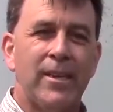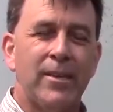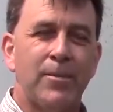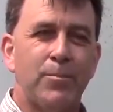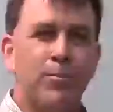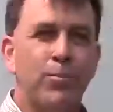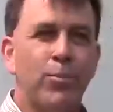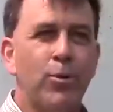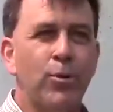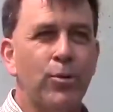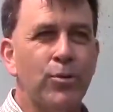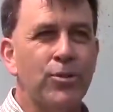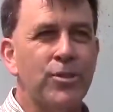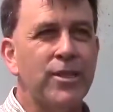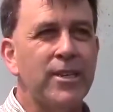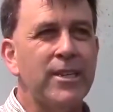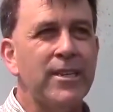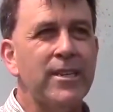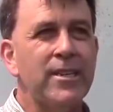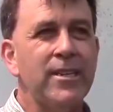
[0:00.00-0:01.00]
It
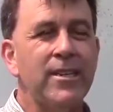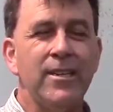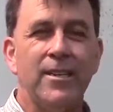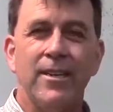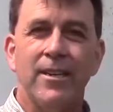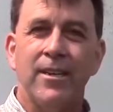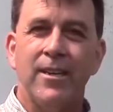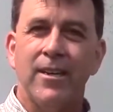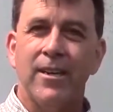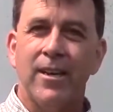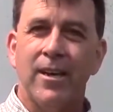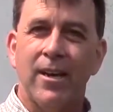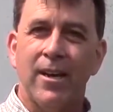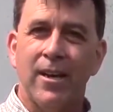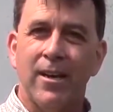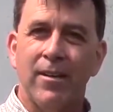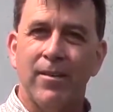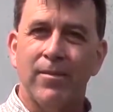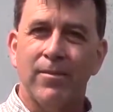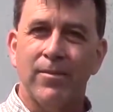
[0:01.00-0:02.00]
pulls in
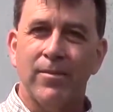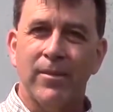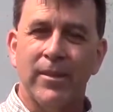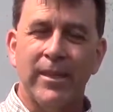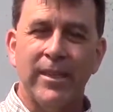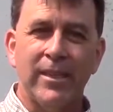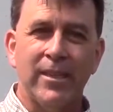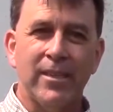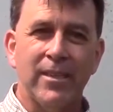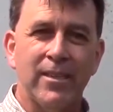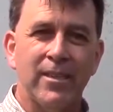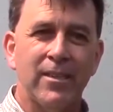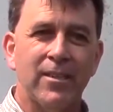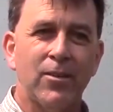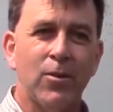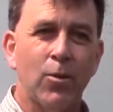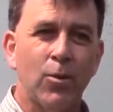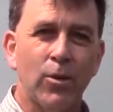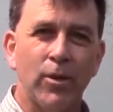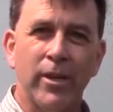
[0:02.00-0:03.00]
leak
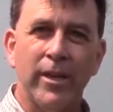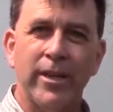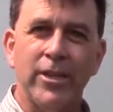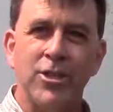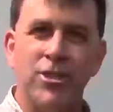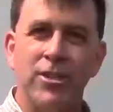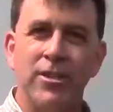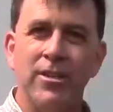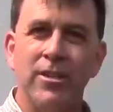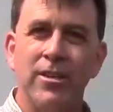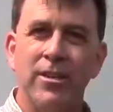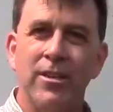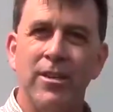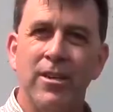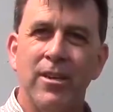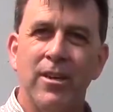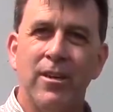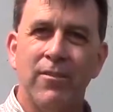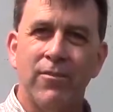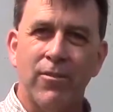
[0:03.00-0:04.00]
correlation
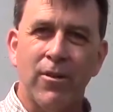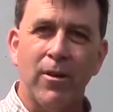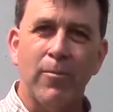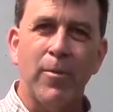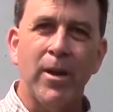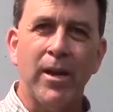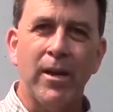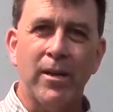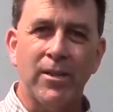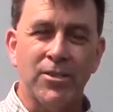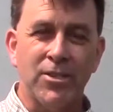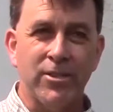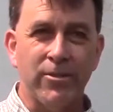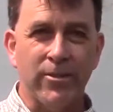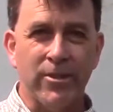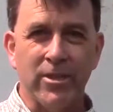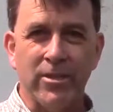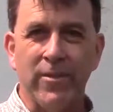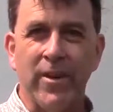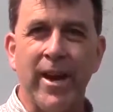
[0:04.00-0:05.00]
from a
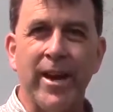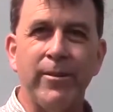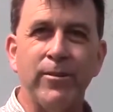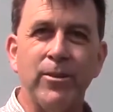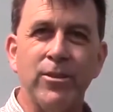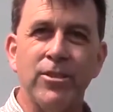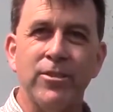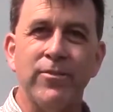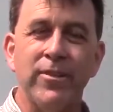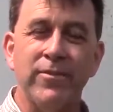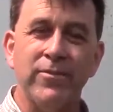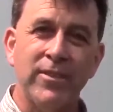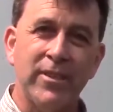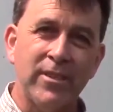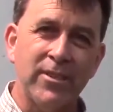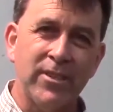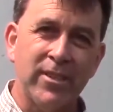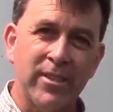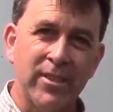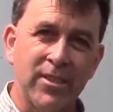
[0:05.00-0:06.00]
series of hydrants,
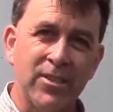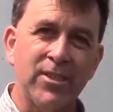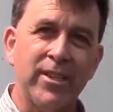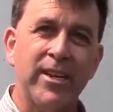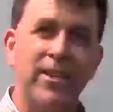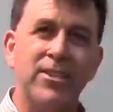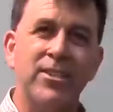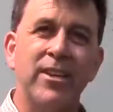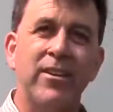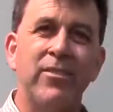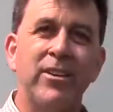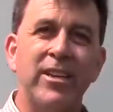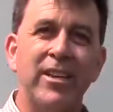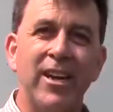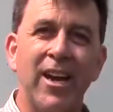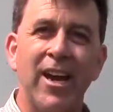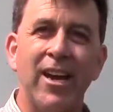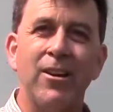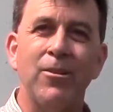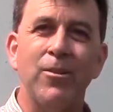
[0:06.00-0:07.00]
in this case
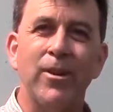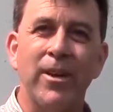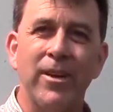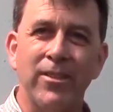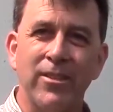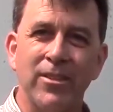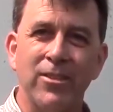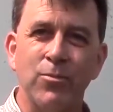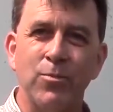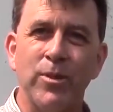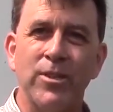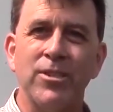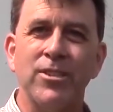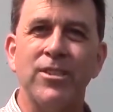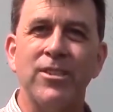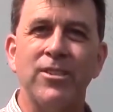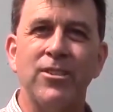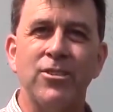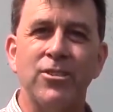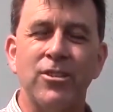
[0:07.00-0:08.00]
79, around this
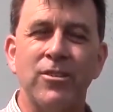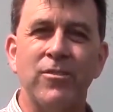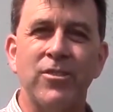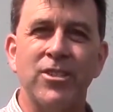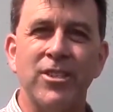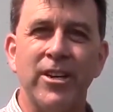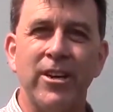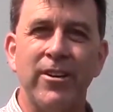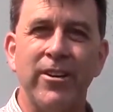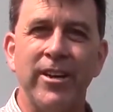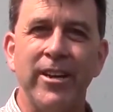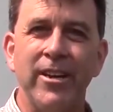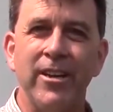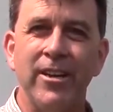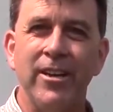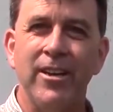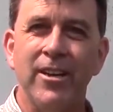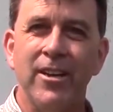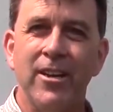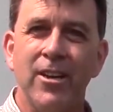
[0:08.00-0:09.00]
Waste Simmons service
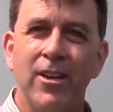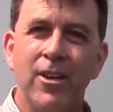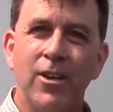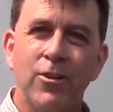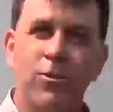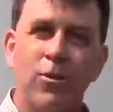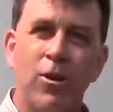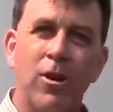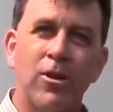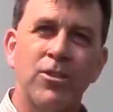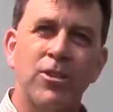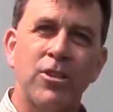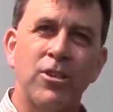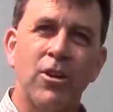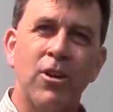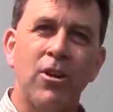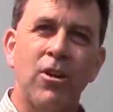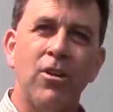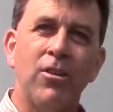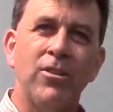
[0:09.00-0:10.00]
area, draws
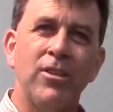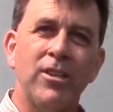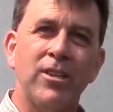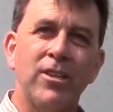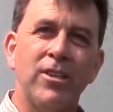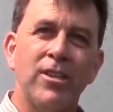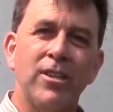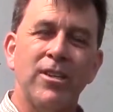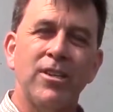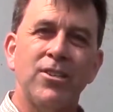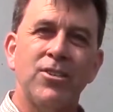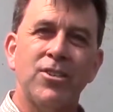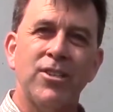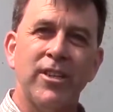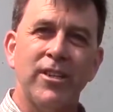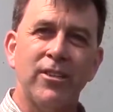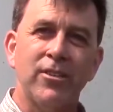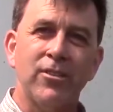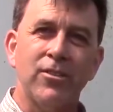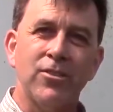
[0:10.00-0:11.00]
in all the
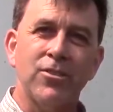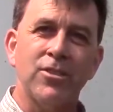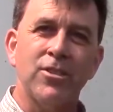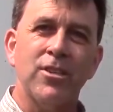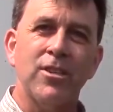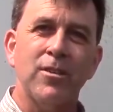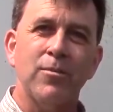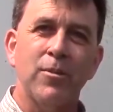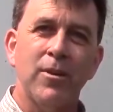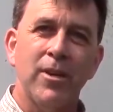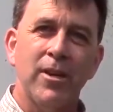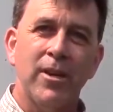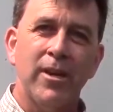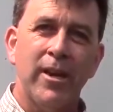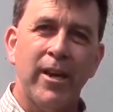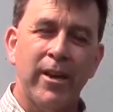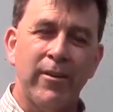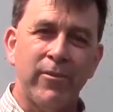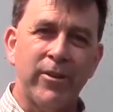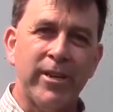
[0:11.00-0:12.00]
signals
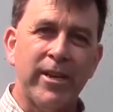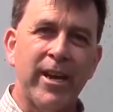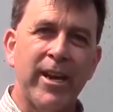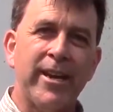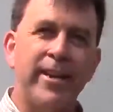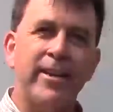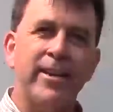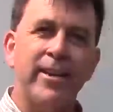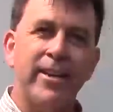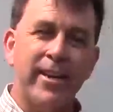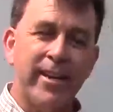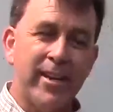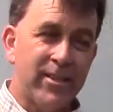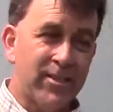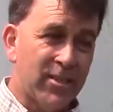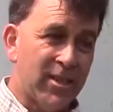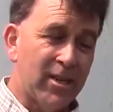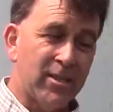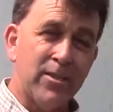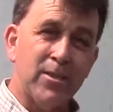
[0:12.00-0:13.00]
every night
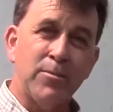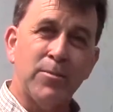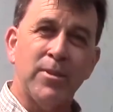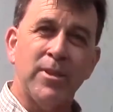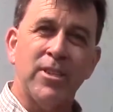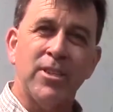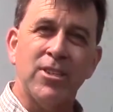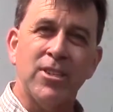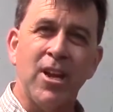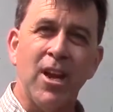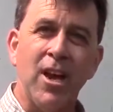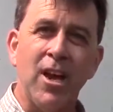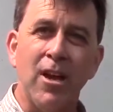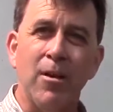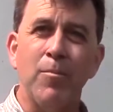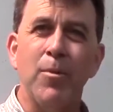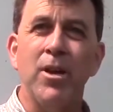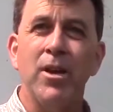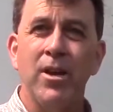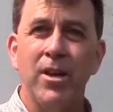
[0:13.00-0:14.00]
and sends them to this
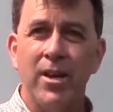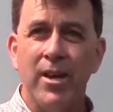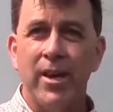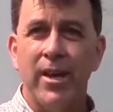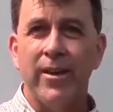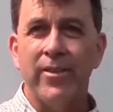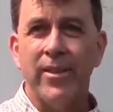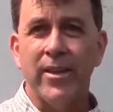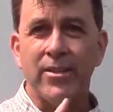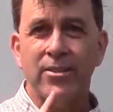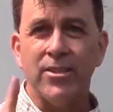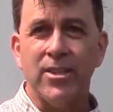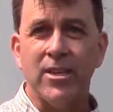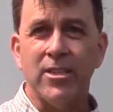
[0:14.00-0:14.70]
hub, and then